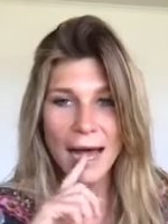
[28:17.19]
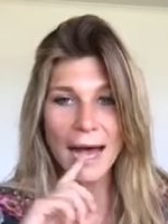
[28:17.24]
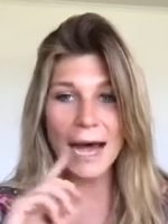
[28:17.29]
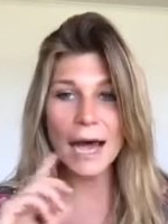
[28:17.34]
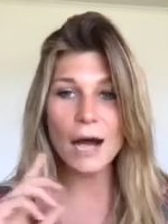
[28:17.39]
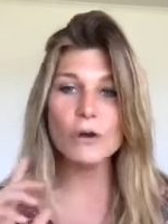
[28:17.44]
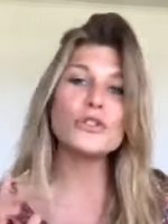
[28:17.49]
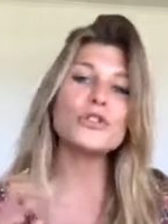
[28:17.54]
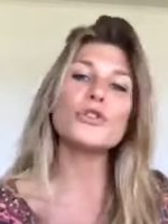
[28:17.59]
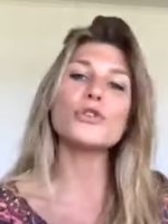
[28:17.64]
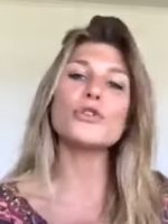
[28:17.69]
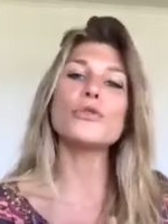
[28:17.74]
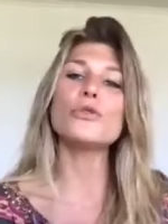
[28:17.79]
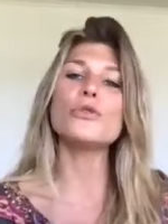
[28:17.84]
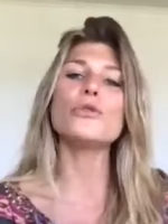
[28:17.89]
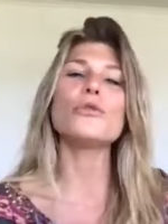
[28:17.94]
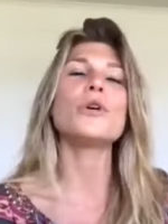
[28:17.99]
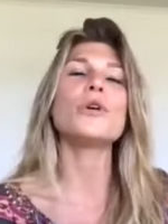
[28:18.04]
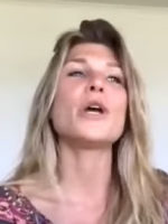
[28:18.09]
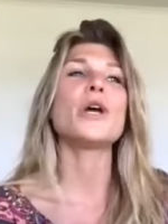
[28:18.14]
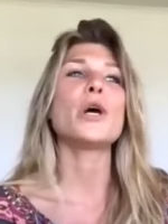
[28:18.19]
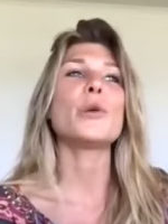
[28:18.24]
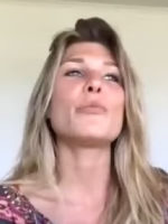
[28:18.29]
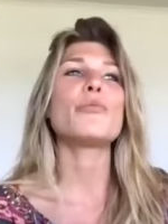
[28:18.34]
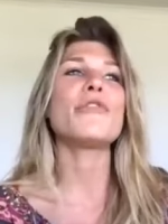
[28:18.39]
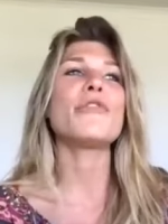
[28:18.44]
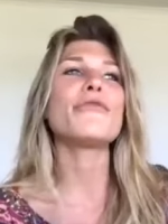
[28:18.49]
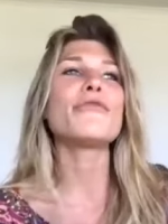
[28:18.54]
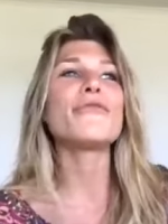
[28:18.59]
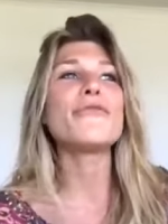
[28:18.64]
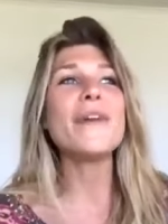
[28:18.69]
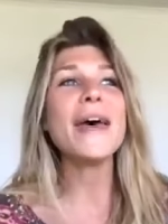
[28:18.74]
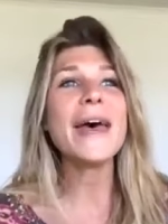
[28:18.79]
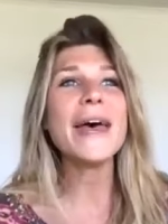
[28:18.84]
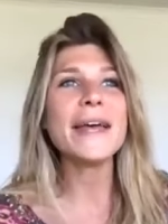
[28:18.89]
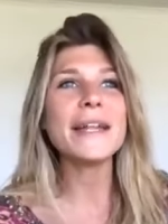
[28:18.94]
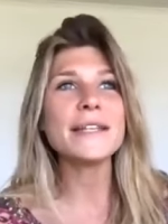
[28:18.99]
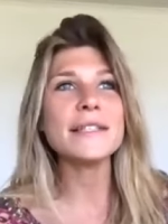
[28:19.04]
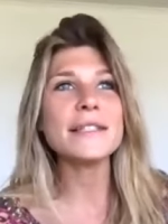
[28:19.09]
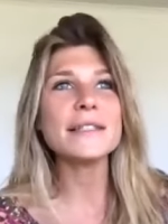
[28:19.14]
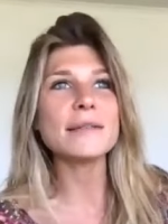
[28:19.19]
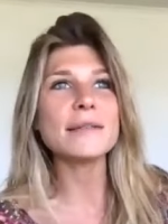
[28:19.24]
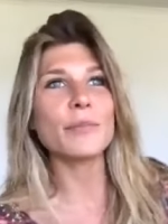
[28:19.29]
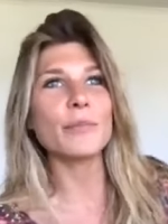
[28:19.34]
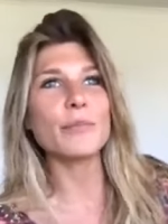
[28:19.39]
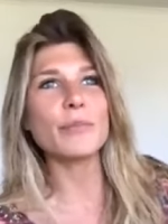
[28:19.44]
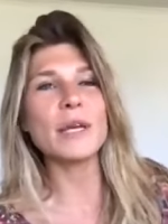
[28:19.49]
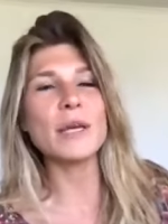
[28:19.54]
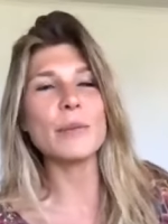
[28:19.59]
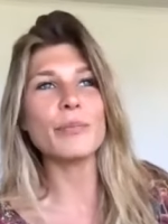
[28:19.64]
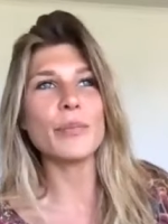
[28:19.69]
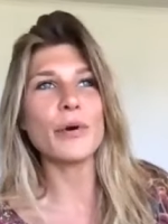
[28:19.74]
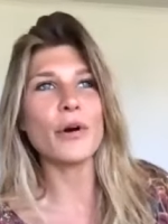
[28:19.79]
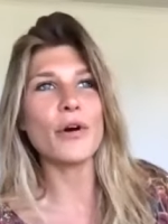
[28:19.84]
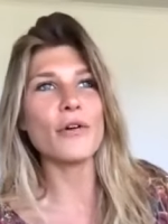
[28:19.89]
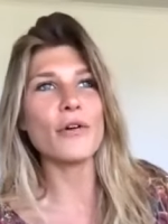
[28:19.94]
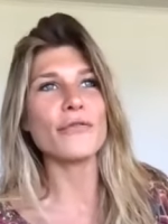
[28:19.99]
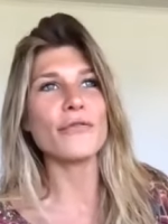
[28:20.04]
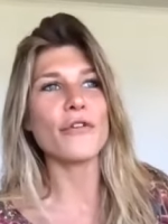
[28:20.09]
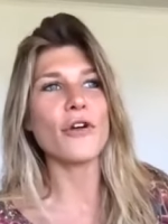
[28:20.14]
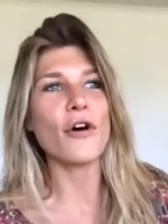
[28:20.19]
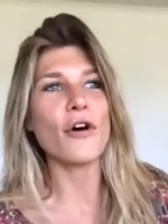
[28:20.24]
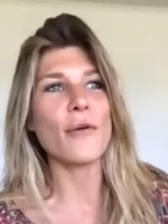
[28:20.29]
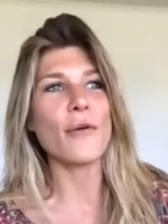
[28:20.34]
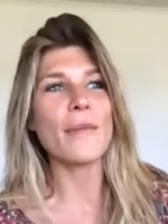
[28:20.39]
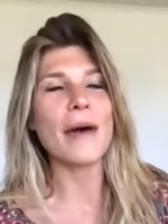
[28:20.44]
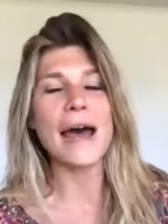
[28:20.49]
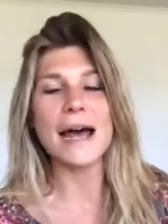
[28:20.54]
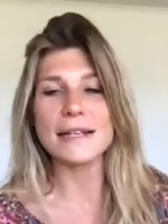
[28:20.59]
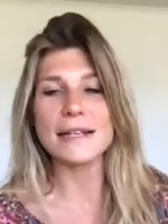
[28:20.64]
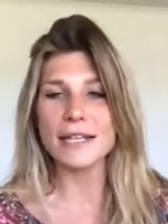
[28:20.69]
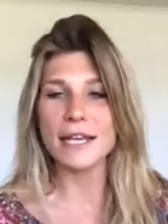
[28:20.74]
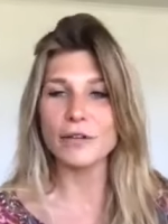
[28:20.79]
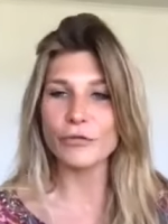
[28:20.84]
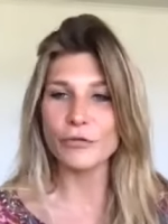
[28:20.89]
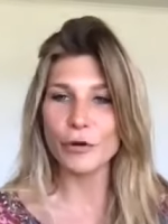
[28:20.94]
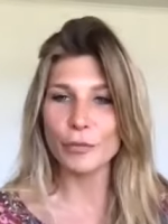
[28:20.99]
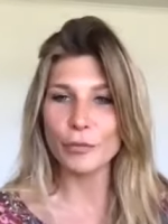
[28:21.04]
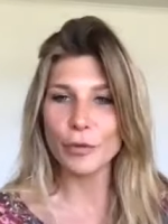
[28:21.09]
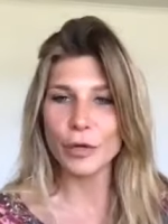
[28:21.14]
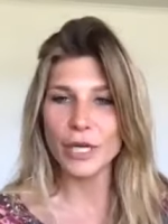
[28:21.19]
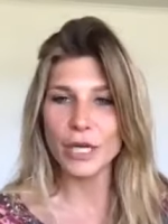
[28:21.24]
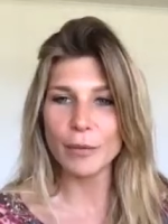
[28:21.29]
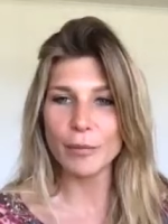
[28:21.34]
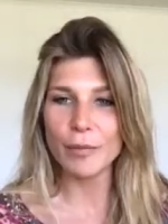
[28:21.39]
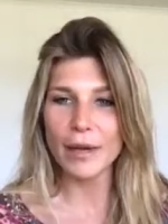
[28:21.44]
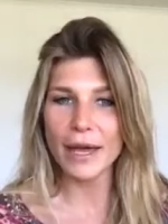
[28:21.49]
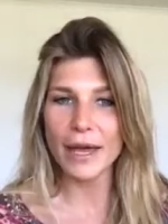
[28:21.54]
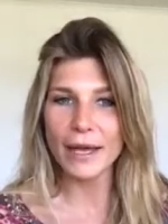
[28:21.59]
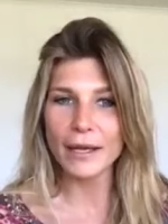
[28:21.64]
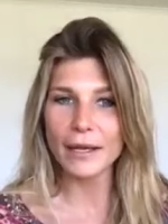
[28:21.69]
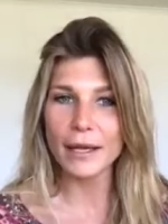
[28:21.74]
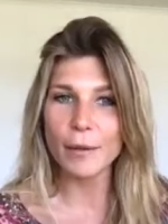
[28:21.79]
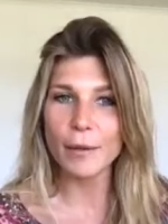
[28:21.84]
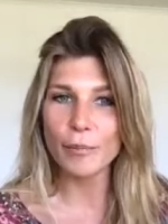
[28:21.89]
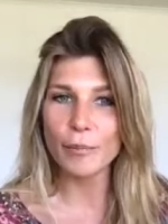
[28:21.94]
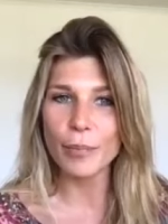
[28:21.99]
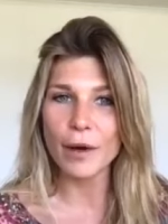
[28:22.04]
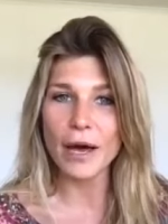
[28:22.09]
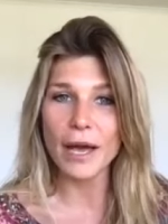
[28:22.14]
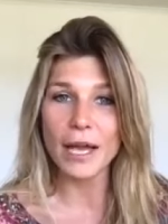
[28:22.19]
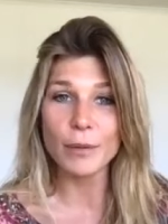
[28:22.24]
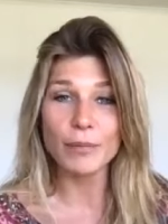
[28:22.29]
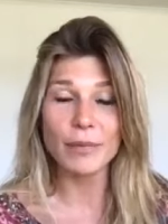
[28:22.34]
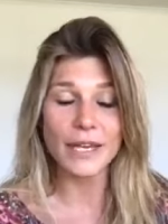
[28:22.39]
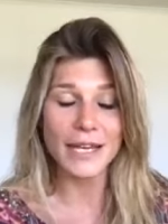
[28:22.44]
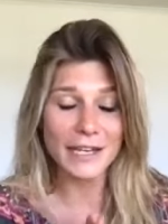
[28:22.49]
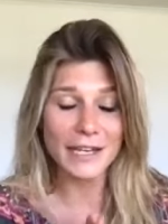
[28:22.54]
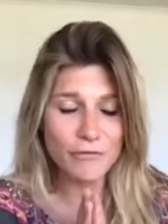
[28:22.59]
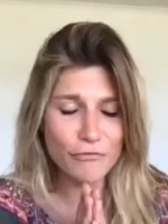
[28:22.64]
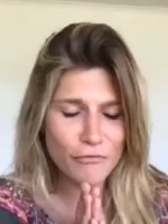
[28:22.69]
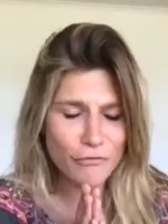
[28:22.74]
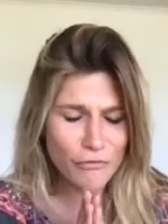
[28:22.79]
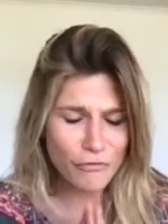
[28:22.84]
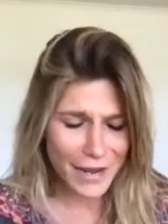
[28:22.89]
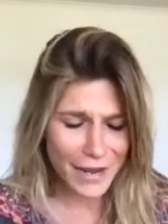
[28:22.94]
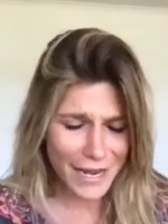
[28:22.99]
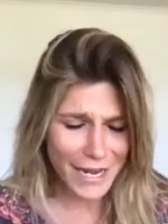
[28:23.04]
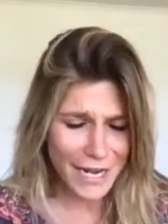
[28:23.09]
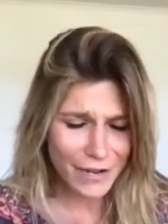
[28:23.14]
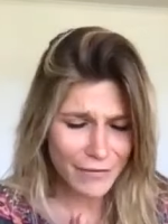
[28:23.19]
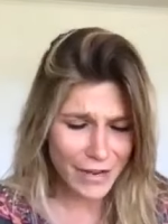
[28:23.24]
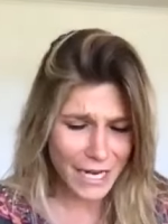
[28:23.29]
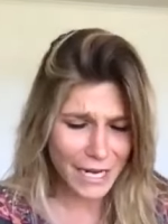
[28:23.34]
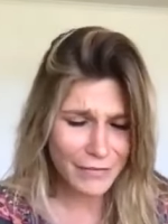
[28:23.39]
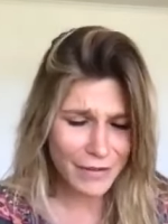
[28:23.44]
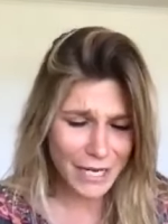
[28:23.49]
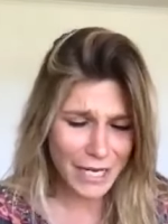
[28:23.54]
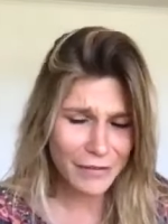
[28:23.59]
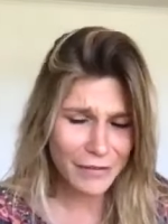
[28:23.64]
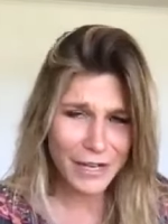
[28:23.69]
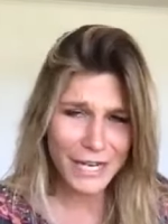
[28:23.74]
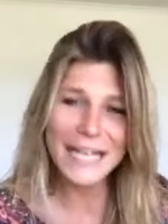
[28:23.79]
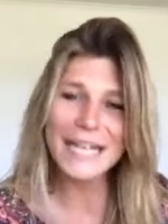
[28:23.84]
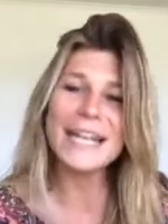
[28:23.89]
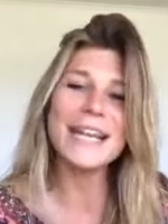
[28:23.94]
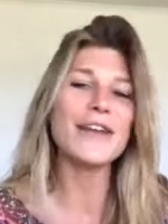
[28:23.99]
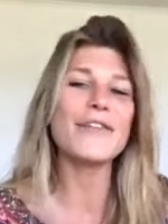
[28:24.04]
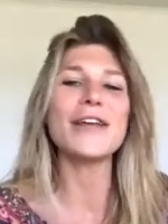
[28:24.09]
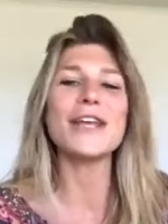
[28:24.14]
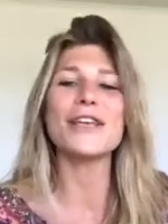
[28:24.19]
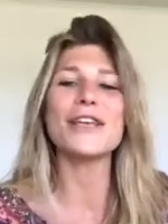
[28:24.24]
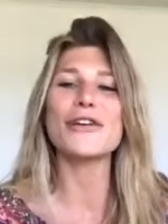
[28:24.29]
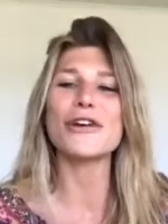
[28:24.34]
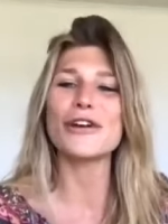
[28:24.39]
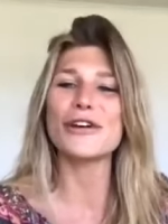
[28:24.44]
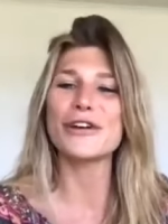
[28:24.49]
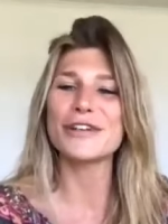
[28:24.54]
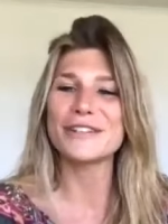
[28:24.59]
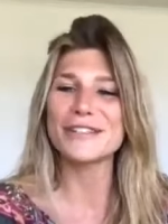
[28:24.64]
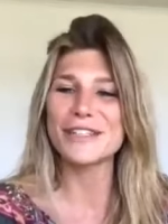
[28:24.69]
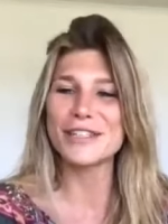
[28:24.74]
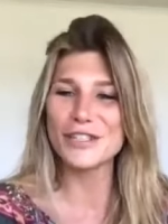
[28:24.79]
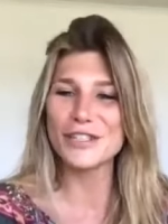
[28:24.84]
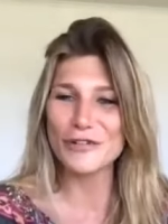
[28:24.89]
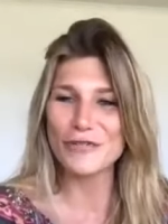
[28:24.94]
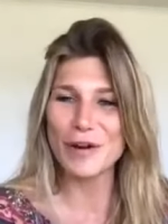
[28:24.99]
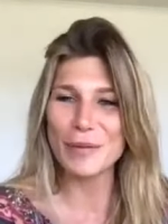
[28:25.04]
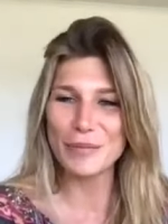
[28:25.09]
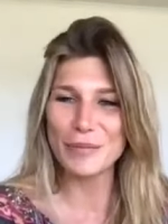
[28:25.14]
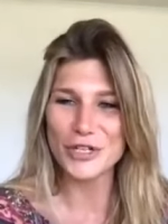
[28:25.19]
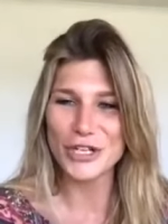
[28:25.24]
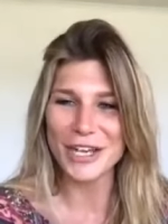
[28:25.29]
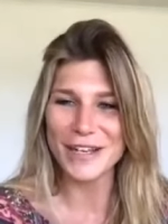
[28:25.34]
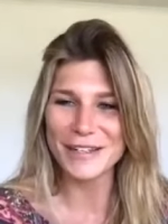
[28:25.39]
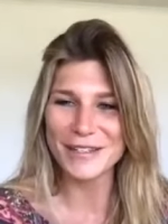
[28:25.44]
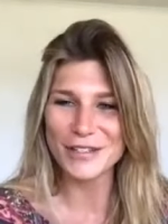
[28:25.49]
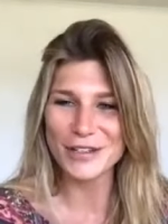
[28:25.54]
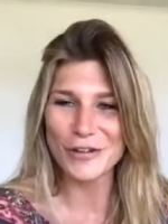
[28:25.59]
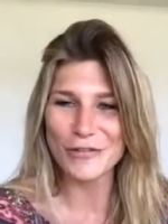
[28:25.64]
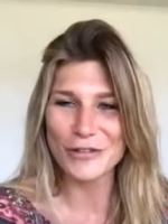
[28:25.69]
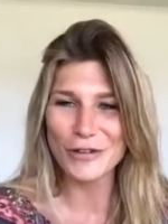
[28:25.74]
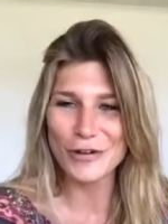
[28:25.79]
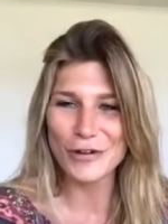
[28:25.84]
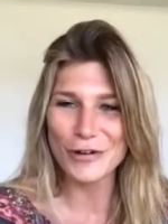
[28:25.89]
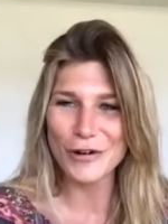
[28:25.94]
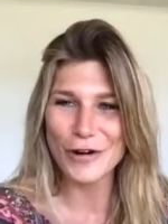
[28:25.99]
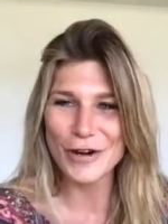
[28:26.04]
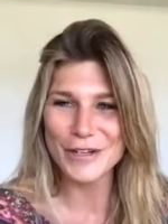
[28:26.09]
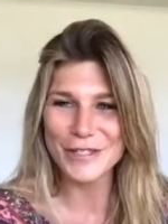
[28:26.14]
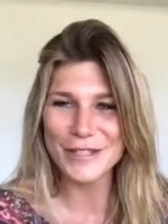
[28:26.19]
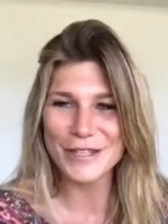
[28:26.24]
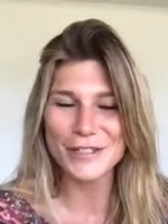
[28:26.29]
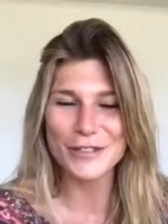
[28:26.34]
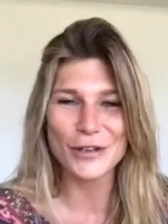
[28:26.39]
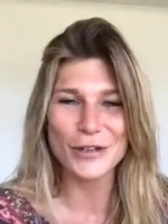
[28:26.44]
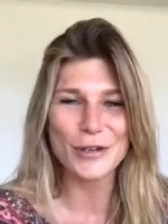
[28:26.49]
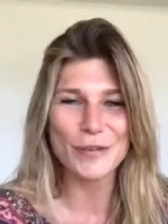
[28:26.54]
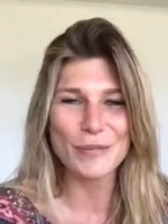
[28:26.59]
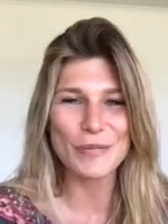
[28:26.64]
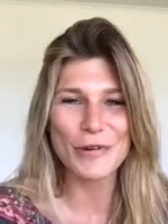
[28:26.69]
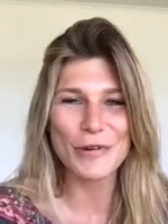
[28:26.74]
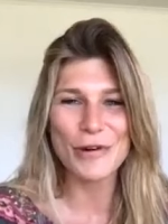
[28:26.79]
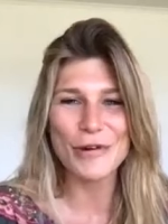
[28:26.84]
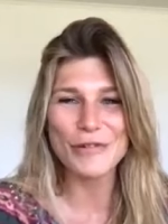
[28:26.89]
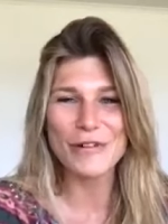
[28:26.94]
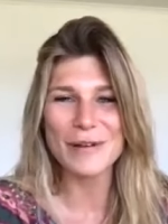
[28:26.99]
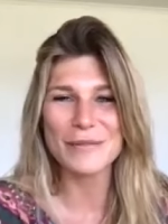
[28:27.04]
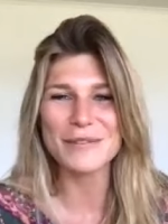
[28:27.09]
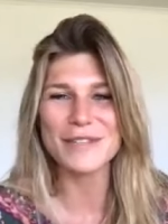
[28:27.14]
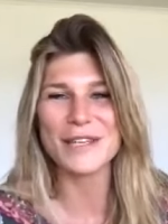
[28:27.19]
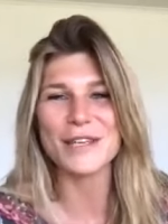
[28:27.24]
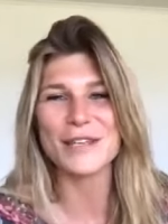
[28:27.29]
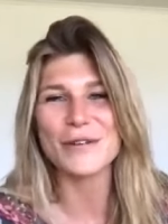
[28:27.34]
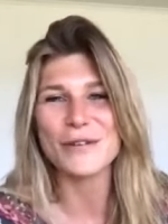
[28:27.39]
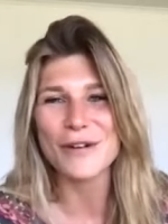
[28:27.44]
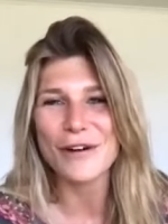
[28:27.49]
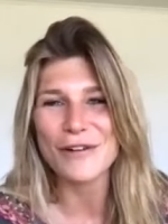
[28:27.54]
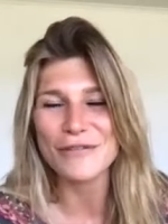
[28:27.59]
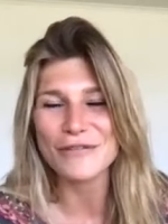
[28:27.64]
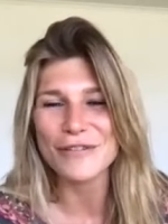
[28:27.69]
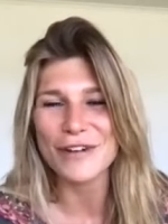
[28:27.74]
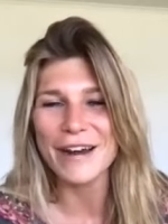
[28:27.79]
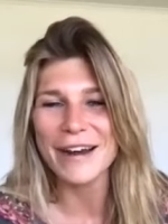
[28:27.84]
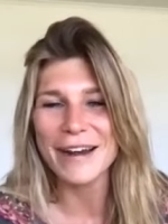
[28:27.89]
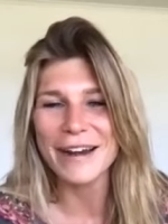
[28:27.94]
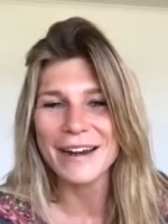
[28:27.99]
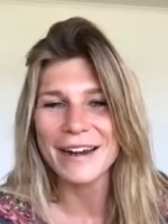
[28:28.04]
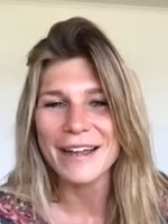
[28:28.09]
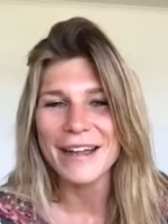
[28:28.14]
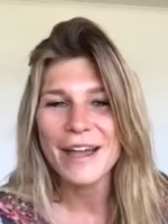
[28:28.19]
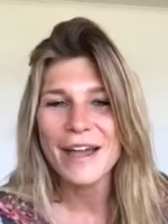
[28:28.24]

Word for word: how to prevent people from asking for money back by being really, really, really, really clear in your descriptions of the courses or the programs that you offer.